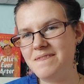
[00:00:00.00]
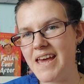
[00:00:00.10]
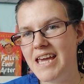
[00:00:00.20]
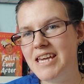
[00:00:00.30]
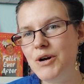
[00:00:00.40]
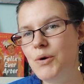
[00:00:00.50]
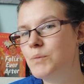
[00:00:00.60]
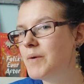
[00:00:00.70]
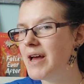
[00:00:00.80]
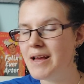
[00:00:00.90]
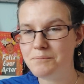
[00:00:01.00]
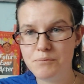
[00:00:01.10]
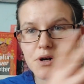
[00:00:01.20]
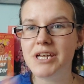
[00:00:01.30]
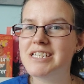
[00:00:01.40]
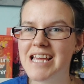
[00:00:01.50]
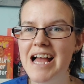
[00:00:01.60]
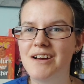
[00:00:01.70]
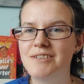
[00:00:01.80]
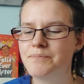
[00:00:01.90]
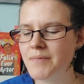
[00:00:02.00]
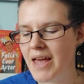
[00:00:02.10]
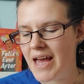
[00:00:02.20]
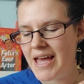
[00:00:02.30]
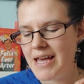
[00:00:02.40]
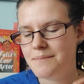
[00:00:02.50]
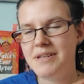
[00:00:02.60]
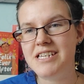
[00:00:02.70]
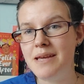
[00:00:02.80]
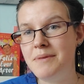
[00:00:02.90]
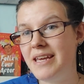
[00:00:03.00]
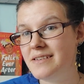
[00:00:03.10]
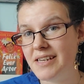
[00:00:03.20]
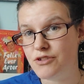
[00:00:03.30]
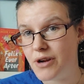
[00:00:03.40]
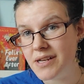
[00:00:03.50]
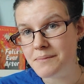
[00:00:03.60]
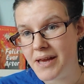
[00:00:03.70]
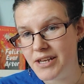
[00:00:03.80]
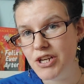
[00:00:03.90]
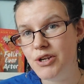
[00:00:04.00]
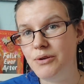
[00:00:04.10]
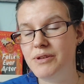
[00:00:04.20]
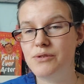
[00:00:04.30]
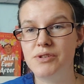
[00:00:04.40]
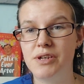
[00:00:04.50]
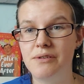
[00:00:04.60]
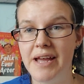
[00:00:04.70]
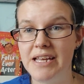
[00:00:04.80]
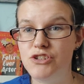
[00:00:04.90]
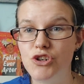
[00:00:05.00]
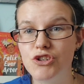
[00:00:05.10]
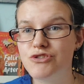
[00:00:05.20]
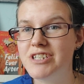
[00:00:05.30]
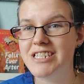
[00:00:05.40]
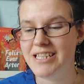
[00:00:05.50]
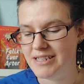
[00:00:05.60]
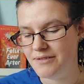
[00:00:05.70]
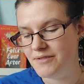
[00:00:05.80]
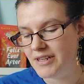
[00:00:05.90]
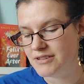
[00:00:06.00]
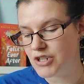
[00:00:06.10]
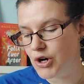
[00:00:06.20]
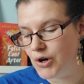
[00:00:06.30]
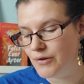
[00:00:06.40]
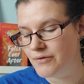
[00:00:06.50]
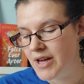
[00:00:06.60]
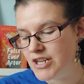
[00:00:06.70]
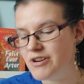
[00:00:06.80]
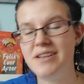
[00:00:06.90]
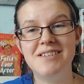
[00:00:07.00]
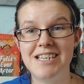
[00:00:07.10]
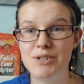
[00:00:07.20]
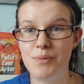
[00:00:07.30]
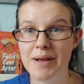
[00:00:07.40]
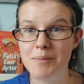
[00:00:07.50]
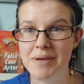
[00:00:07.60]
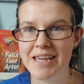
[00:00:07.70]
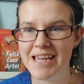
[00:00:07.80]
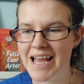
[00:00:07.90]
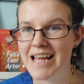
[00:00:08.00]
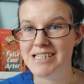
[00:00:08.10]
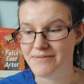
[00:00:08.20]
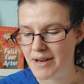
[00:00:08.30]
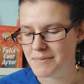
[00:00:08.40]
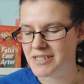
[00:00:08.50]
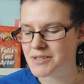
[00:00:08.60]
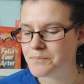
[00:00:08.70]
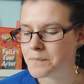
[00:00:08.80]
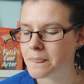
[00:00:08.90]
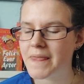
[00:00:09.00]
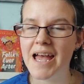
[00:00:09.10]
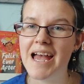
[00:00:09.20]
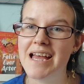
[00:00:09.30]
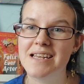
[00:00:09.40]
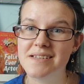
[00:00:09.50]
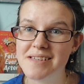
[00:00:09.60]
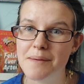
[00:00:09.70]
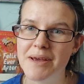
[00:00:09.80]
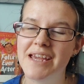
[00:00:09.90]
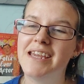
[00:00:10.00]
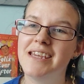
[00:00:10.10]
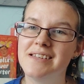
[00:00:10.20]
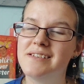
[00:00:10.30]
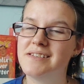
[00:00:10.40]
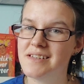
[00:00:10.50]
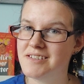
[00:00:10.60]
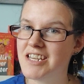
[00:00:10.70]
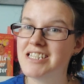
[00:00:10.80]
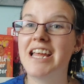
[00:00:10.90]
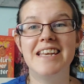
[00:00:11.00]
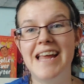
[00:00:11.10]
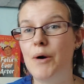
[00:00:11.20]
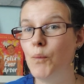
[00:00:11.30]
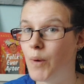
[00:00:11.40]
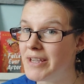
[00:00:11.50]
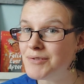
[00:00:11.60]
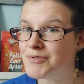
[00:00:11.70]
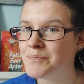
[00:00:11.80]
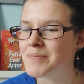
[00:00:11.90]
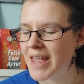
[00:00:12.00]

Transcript: They broke it down. Jamie is a trans man who is also a doctorate in the field of transgender well-being and development. And Shabba, his cisgender, now wife,